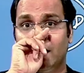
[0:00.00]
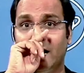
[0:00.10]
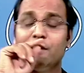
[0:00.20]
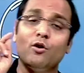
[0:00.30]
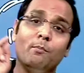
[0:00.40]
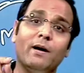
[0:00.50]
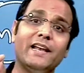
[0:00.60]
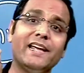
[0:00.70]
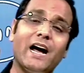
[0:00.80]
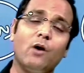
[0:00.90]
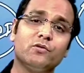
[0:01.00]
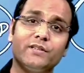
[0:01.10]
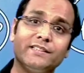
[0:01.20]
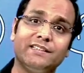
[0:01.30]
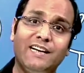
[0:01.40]
And your money house
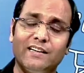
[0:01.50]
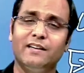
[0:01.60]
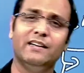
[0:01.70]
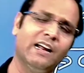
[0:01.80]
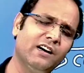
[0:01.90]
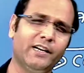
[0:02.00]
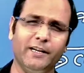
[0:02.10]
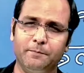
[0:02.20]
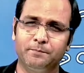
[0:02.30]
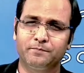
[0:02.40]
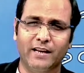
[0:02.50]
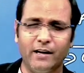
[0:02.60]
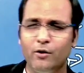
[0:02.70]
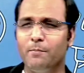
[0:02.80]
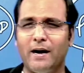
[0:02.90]
is dirty.
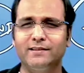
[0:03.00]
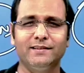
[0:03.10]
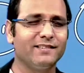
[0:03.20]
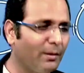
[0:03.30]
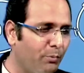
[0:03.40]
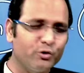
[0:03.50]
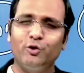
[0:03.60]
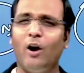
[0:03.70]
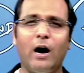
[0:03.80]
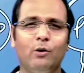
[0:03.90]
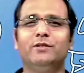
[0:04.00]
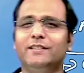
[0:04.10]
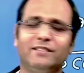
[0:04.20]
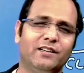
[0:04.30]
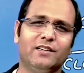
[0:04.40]
Can you imagine this? Suppose your house
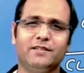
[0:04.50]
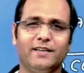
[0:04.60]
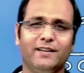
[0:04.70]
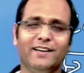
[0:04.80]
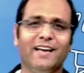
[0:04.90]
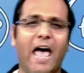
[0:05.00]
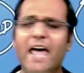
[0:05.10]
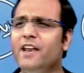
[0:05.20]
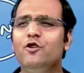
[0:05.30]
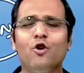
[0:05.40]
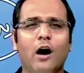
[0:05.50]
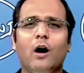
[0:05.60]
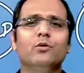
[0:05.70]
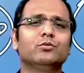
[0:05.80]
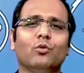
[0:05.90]
is dirty, and in your
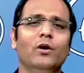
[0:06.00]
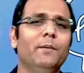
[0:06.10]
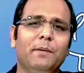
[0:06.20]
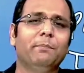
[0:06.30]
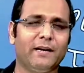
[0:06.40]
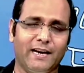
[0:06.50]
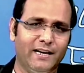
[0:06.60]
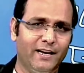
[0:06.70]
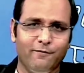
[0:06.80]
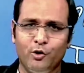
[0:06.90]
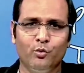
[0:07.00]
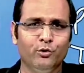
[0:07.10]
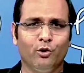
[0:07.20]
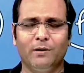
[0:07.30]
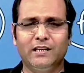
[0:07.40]
house only people can live, you,
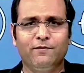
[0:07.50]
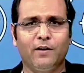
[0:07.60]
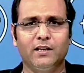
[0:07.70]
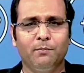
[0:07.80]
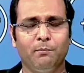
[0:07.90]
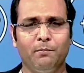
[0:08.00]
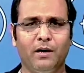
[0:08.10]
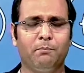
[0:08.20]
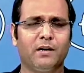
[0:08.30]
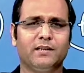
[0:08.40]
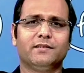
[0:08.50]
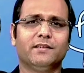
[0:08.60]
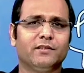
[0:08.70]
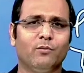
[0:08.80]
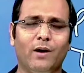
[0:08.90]
your mother, father, brother,
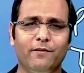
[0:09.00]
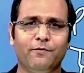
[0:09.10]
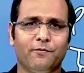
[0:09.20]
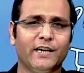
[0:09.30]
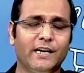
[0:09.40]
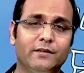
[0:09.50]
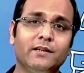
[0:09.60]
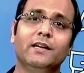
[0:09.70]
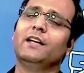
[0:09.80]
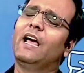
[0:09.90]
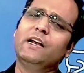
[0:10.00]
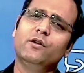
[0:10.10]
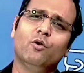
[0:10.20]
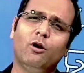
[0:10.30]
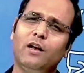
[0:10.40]
sister, wife, kids, and
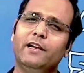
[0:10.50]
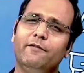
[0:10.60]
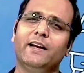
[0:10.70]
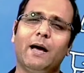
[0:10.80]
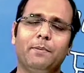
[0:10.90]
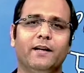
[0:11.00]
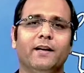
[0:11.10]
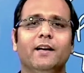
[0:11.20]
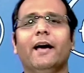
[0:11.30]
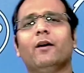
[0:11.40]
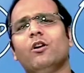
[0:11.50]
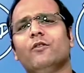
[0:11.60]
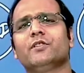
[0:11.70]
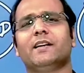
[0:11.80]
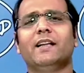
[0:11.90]
you all are living happily. And all
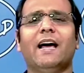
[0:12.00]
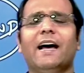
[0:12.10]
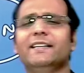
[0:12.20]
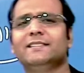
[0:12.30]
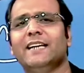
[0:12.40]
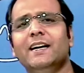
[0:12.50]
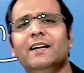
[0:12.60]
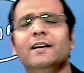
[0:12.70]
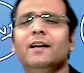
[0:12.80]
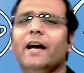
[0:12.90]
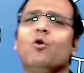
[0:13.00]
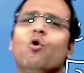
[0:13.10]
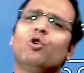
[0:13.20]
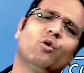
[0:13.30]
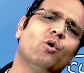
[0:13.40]
of a sudden I send a
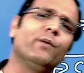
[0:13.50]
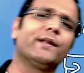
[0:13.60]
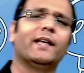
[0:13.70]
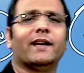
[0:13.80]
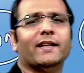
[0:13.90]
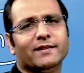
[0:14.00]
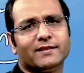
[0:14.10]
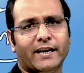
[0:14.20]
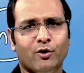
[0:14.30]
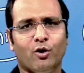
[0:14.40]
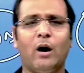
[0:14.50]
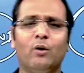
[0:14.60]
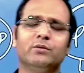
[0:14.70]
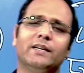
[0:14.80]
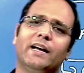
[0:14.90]
goat over there inside your
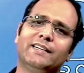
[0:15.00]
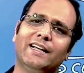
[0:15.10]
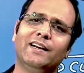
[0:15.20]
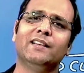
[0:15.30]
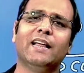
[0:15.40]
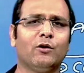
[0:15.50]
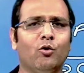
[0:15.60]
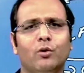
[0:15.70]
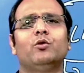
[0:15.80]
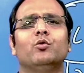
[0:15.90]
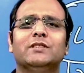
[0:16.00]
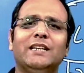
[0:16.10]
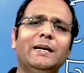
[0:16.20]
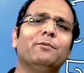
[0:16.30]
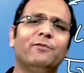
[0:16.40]
house and I tell that goat to
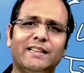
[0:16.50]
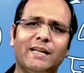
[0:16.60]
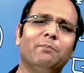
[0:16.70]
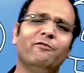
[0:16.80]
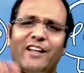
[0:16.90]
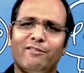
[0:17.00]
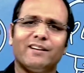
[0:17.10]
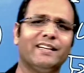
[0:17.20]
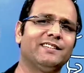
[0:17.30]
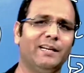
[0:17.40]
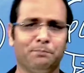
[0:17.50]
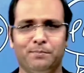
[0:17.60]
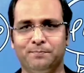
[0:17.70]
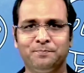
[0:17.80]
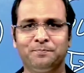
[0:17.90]
sleep with them wherever they sleep.
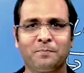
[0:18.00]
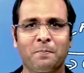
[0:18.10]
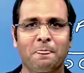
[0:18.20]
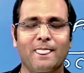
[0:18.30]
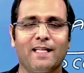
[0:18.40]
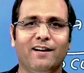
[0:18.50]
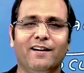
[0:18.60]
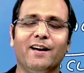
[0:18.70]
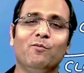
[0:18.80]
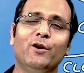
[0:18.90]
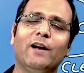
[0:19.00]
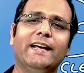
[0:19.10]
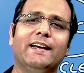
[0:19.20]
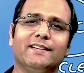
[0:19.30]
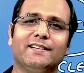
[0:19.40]
Okay, would you
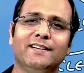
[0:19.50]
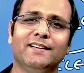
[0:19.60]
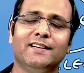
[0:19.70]
like it?